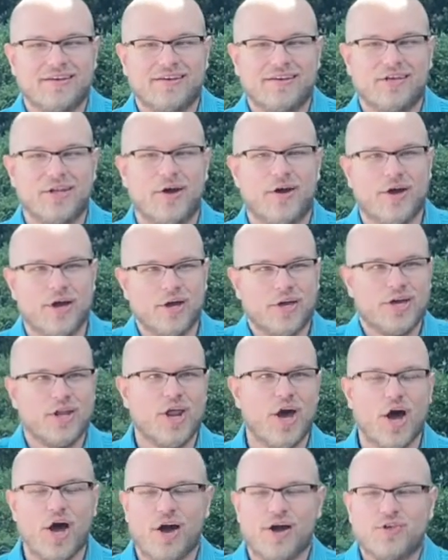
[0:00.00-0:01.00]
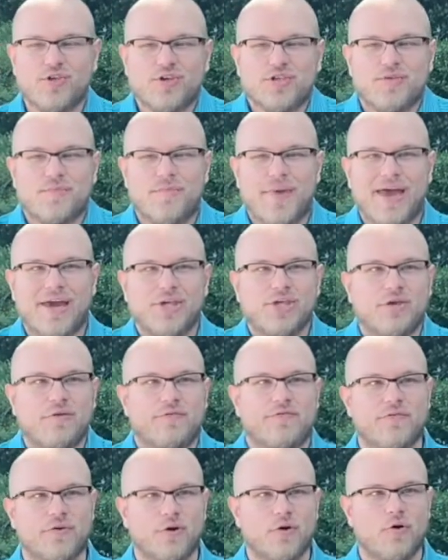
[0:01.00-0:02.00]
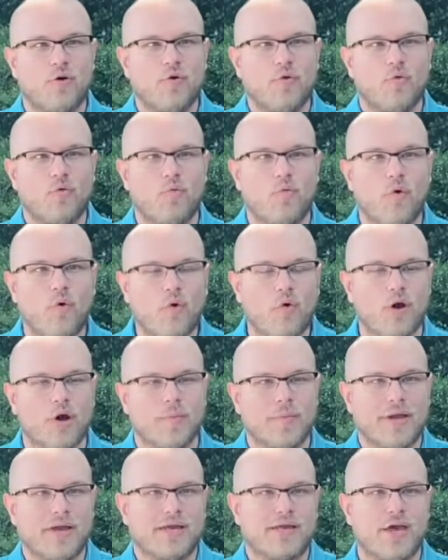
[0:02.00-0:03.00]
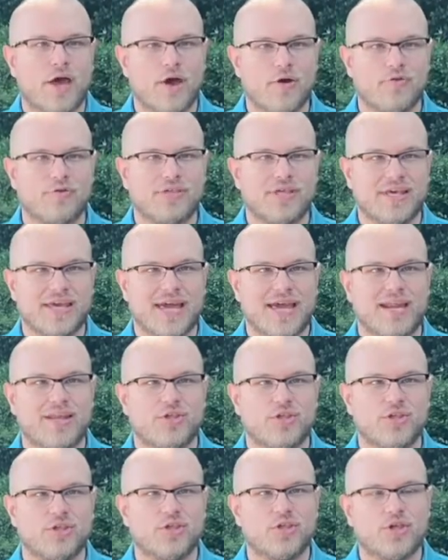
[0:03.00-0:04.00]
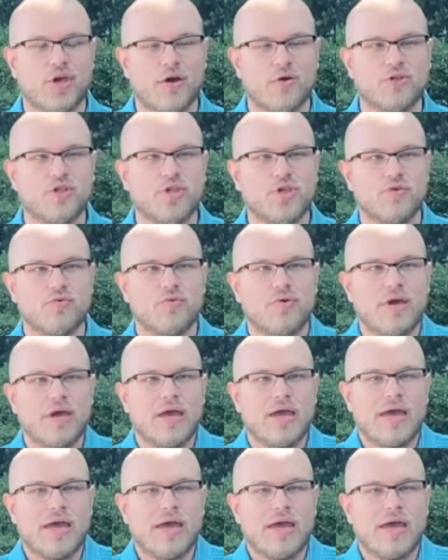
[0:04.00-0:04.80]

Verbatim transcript: You know, a good hug just makes you feel warm and cozy, and it just shows you